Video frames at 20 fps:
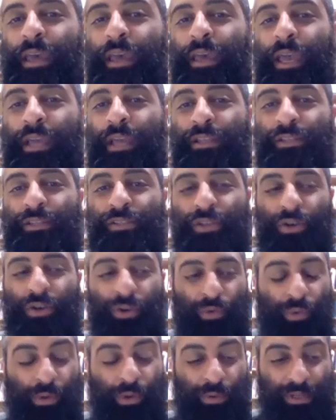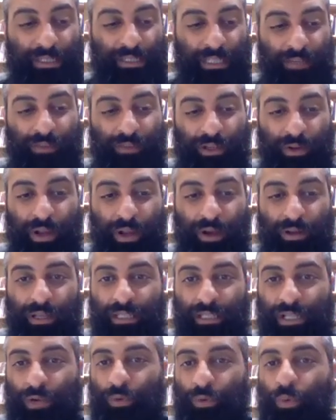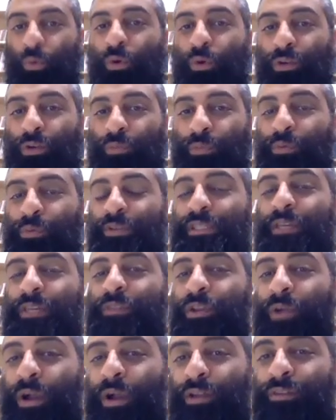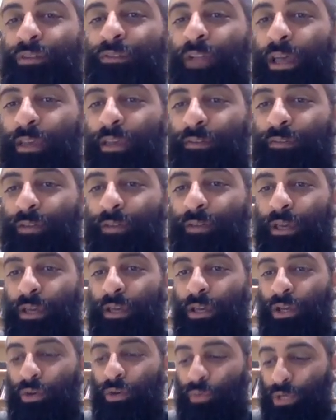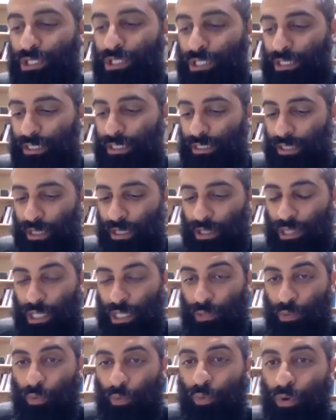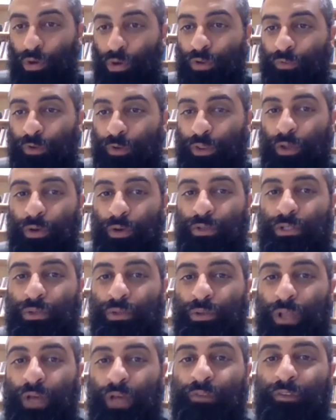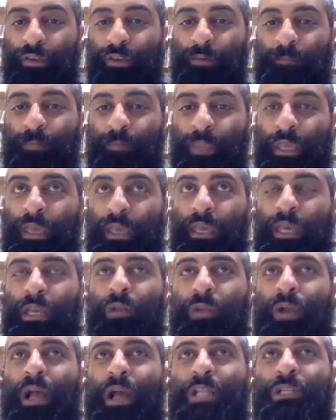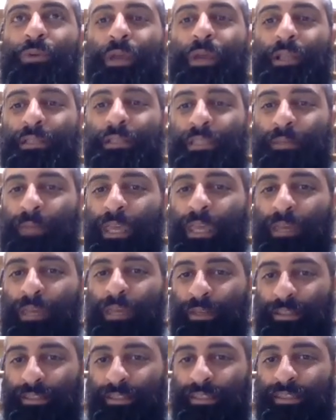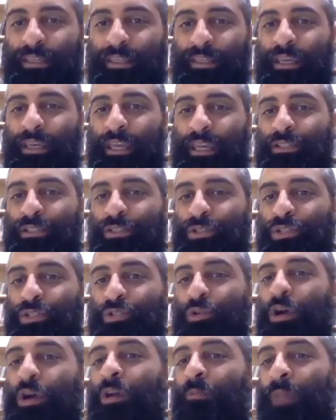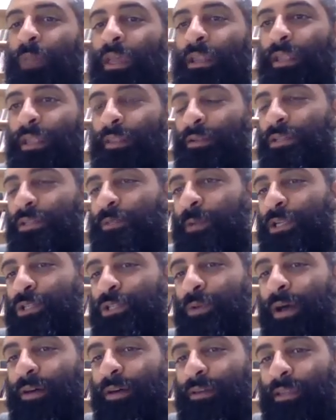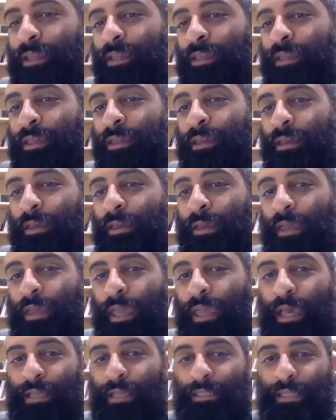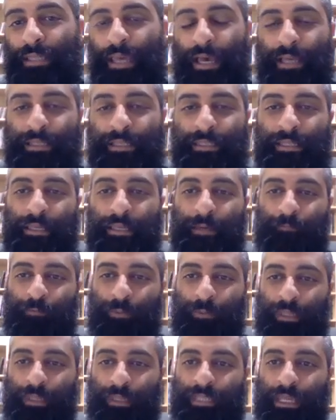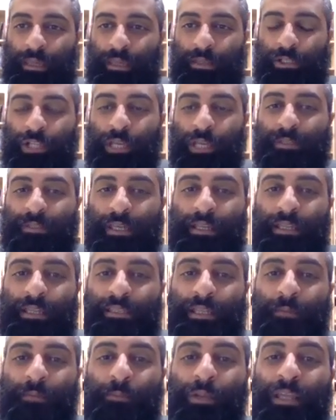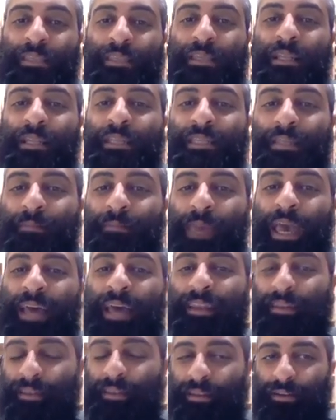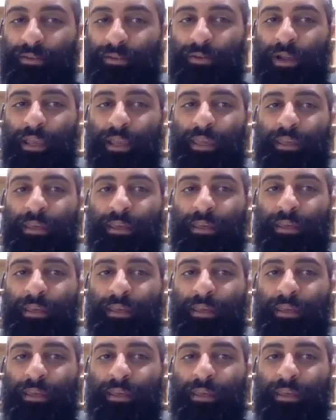and so we receive the crown it's our reward we receive the crown of life which is the reward for those who love him it graduates the babies into strong men in their spirituality as as St. James said, he said, Blessed is the man, right?